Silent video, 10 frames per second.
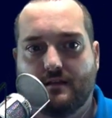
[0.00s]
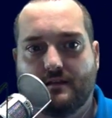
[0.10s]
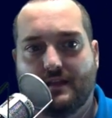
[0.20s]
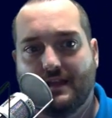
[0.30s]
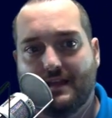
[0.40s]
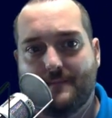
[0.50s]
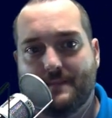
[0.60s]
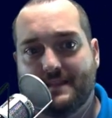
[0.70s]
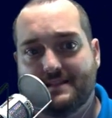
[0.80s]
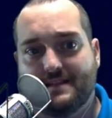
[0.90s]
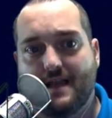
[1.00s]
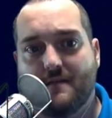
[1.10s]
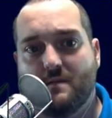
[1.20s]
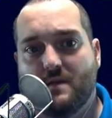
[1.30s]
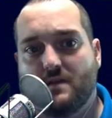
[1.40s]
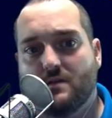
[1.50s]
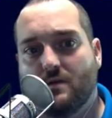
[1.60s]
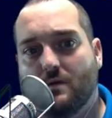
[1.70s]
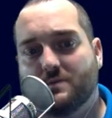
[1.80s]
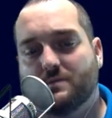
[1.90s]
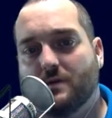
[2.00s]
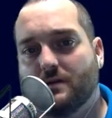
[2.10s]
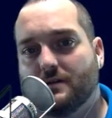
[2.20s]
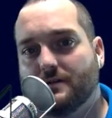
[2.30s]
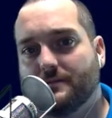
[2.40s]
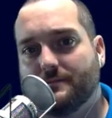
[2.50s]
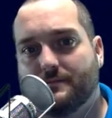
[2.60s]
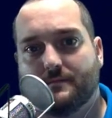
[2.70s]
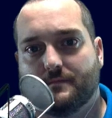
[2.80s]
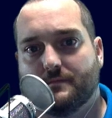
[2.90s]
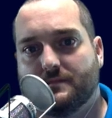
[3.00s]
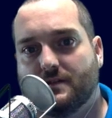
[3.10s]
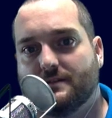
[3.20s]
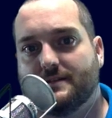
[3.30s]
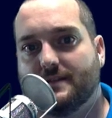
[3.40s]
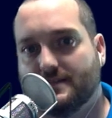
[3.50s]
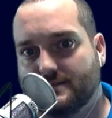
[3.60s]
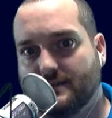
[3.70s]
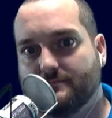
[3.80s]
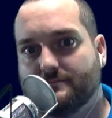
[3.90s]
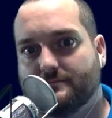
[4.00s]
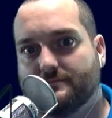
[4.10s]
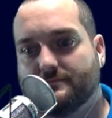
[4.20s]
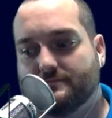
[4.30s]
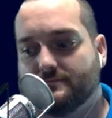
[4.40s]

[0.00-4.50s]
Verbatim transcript: And it's time to make your home smarter. Talk to you next time.